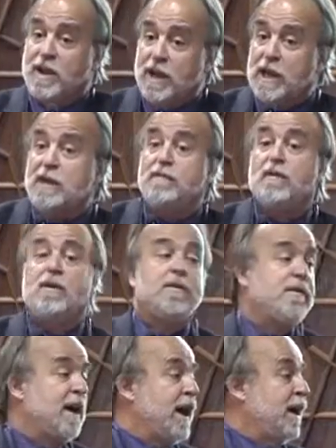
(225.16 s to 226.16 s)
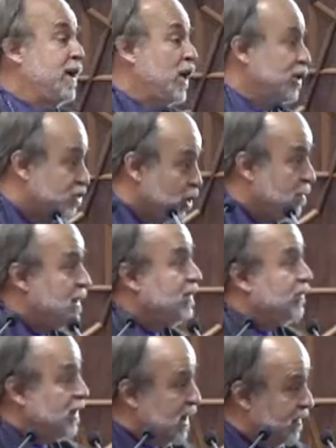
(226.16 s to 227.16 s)
even than Germany,
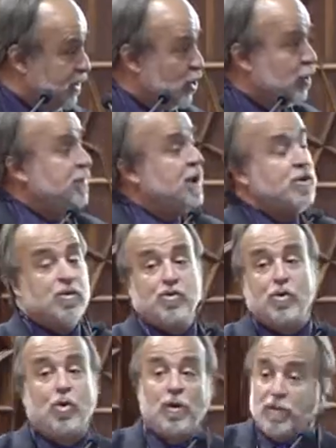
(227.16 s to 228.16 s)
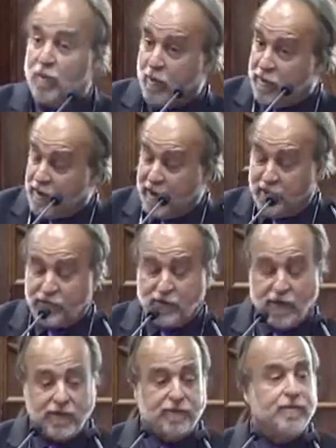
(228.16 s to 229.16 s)
say, the European Union or the United
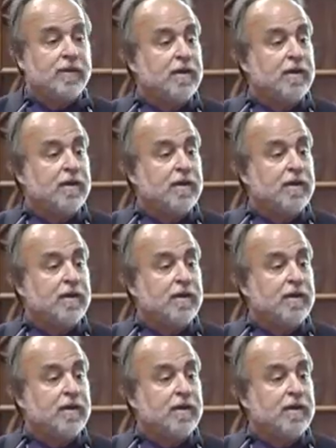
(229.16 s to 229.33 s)
States.